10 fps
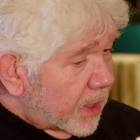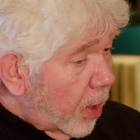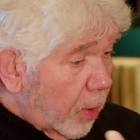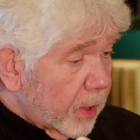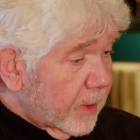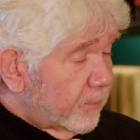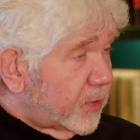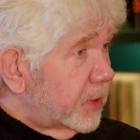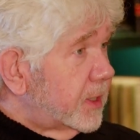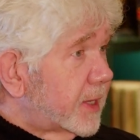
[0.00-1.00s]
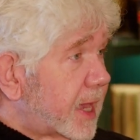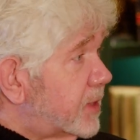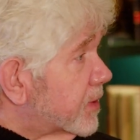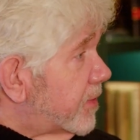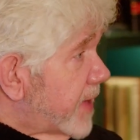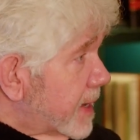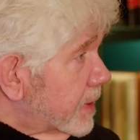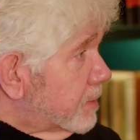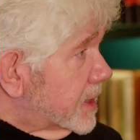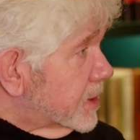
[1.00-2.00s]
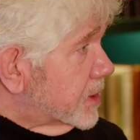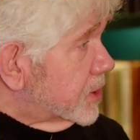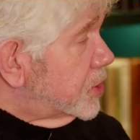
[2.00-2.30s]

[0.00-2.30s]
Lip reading: or truly in the case of family businesses,